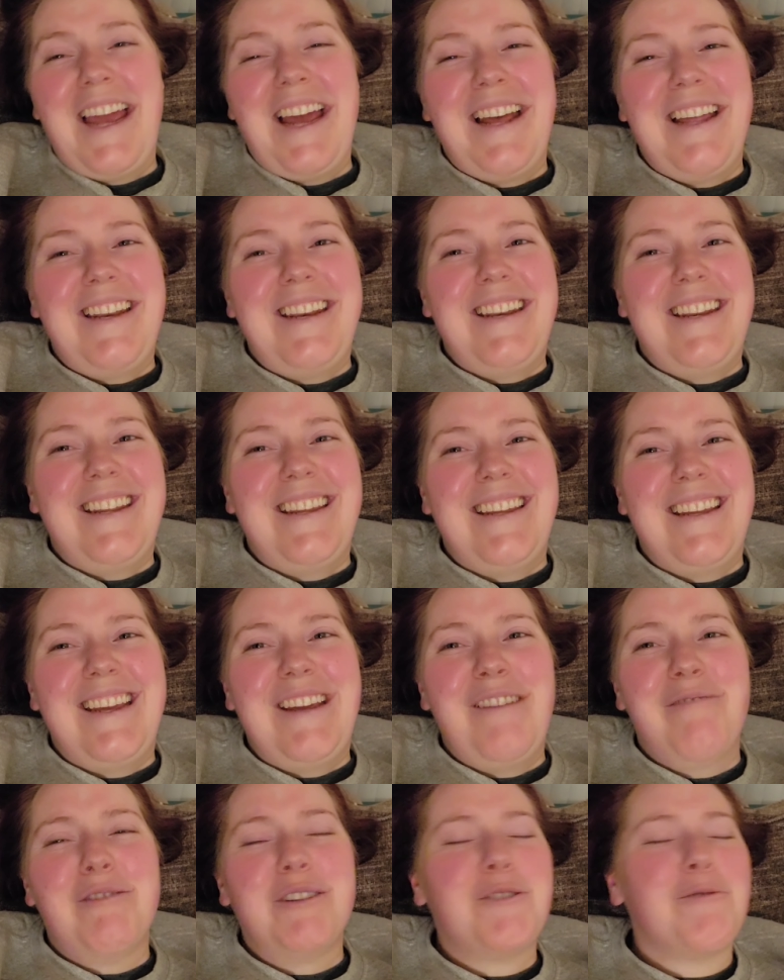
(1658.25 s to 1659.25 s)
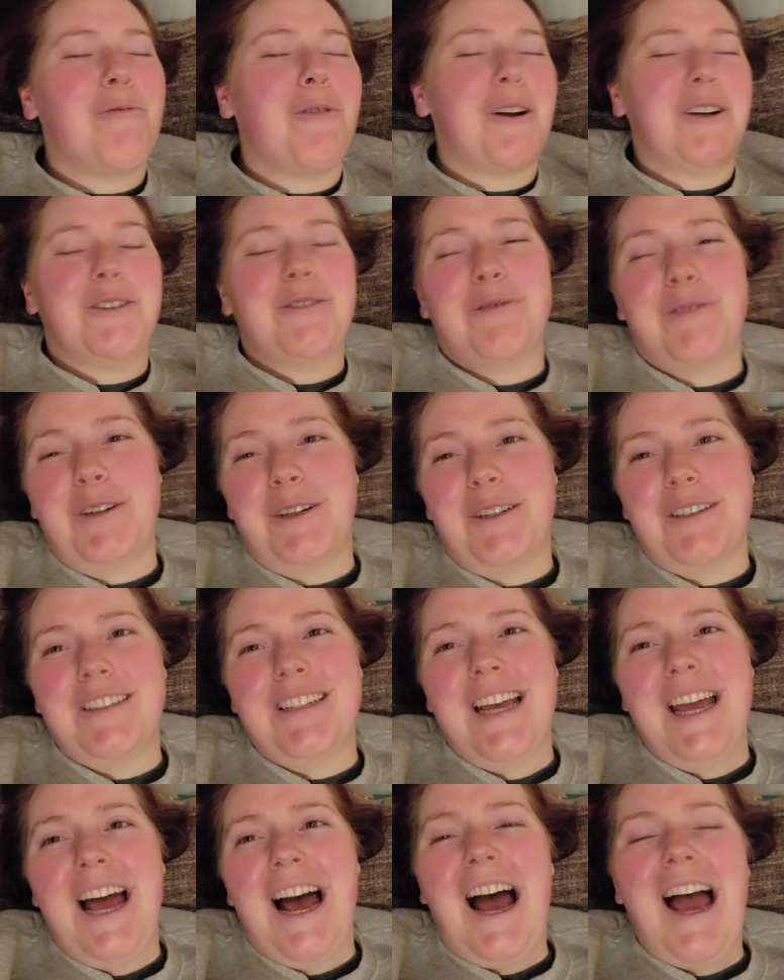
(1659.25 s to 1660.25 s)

and it was wonderful.